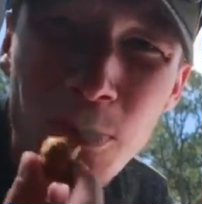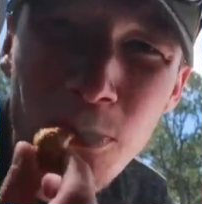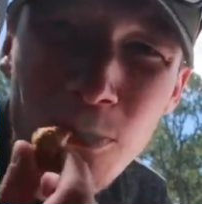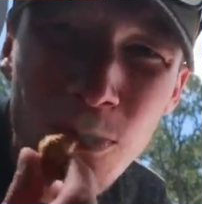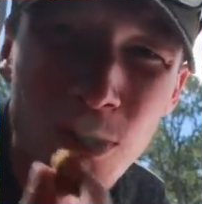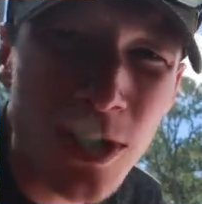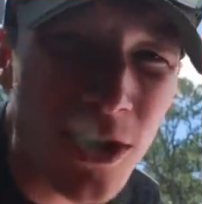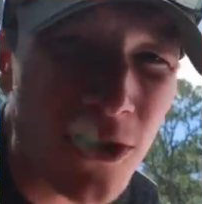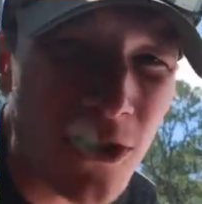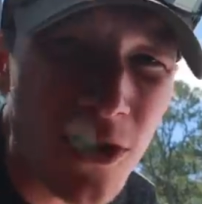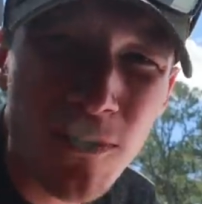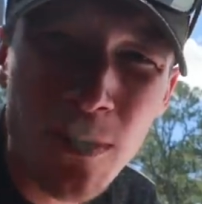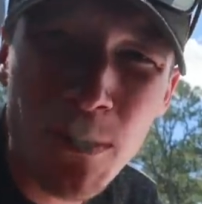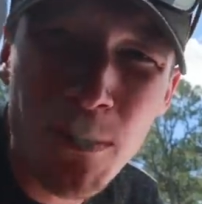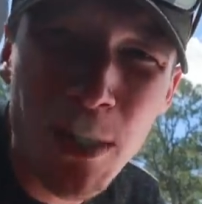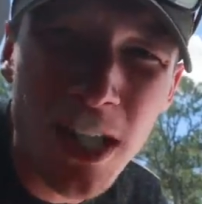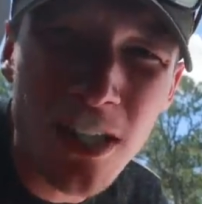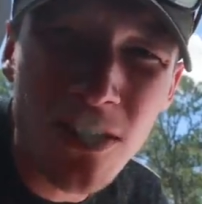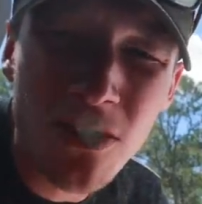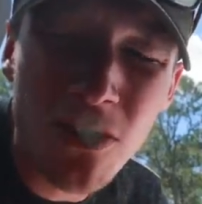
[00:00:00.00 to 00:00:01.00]
if you guys ever
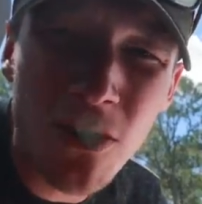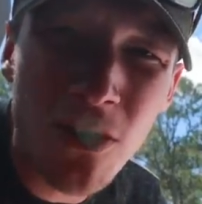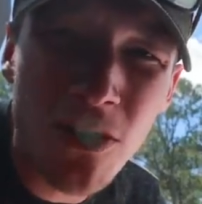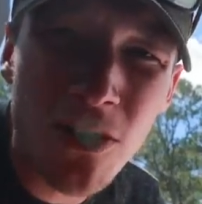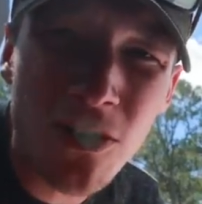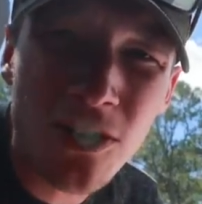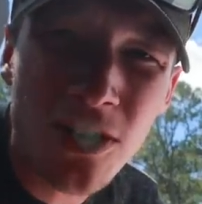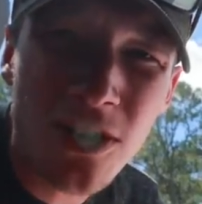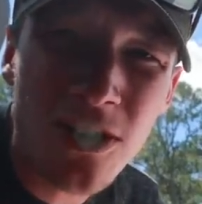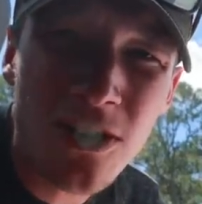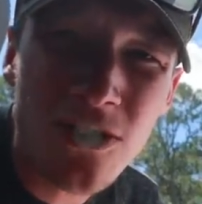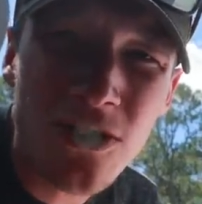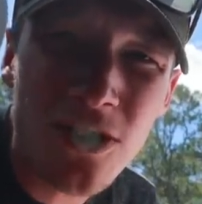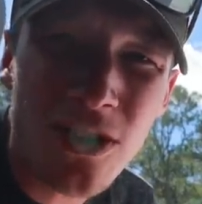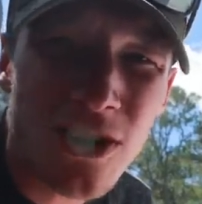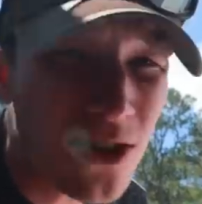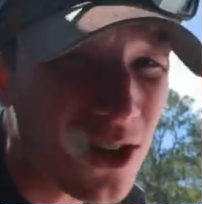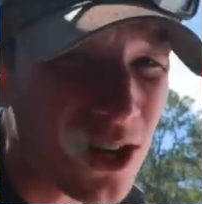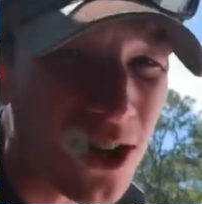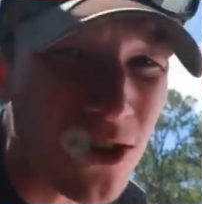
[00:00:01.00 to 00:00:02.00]
make it to Aldi's
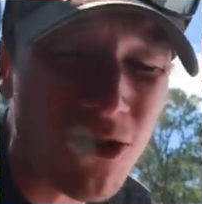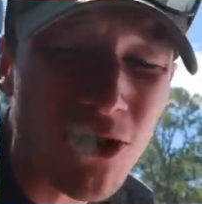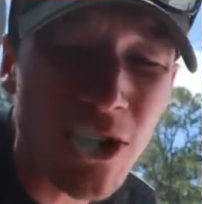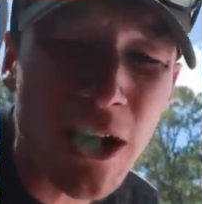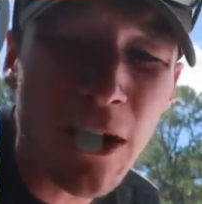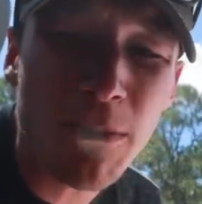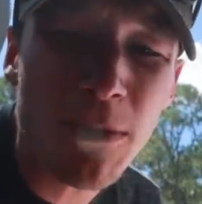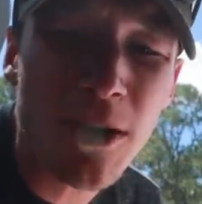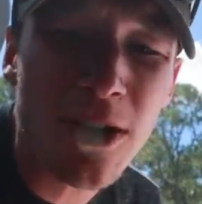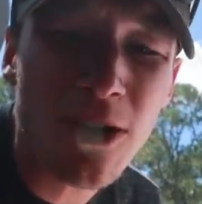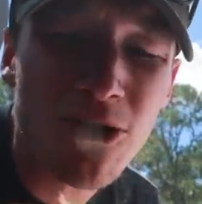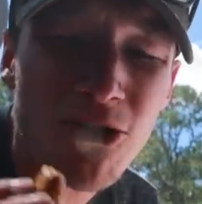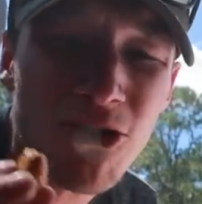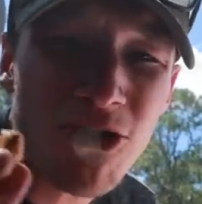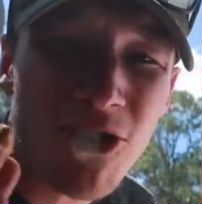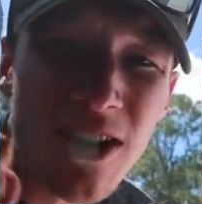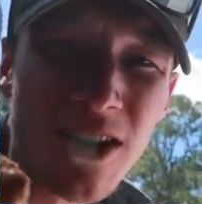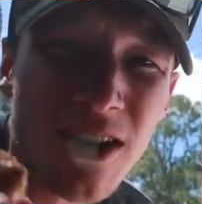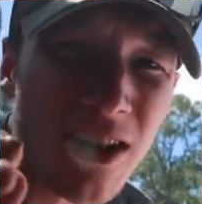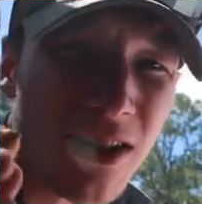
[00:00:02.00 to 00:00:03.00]
and you guys shop there,
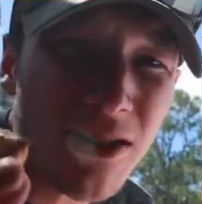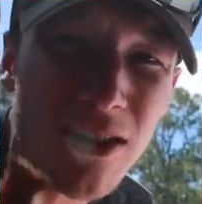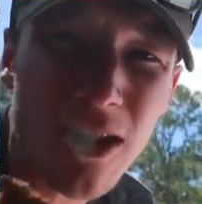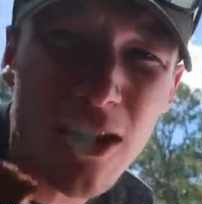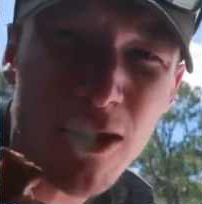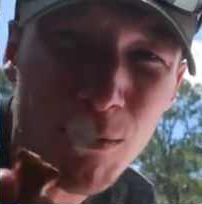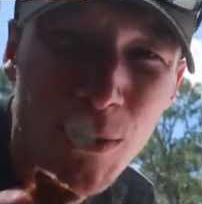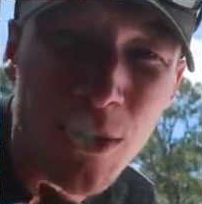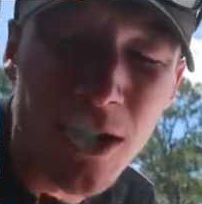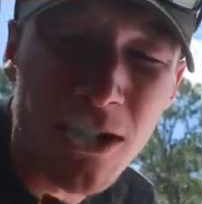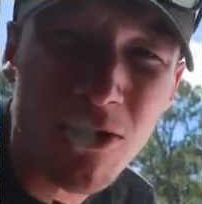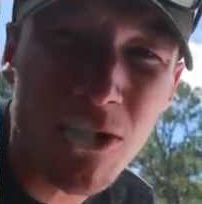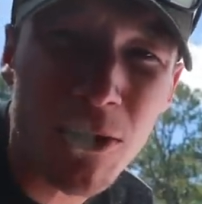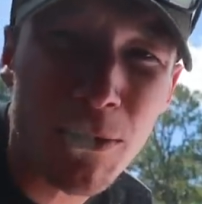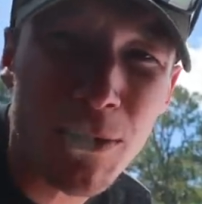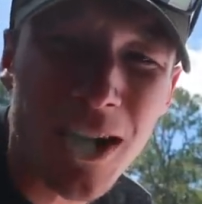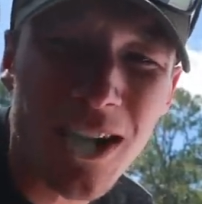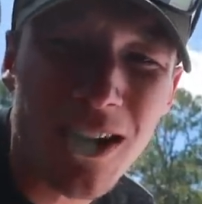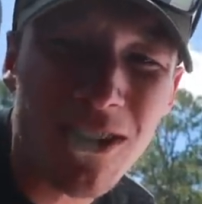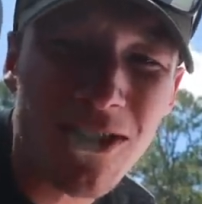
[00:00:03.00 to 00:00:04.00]
check out these pretzel
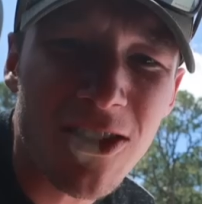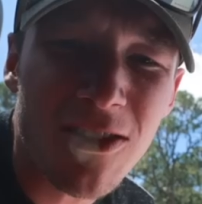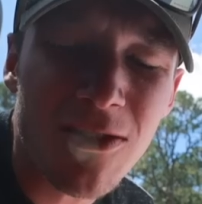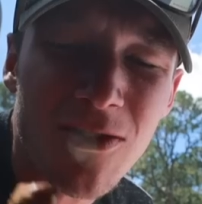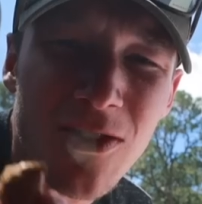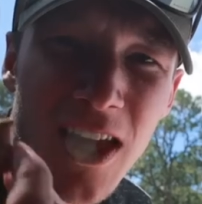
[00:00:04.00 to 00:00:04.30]
bites.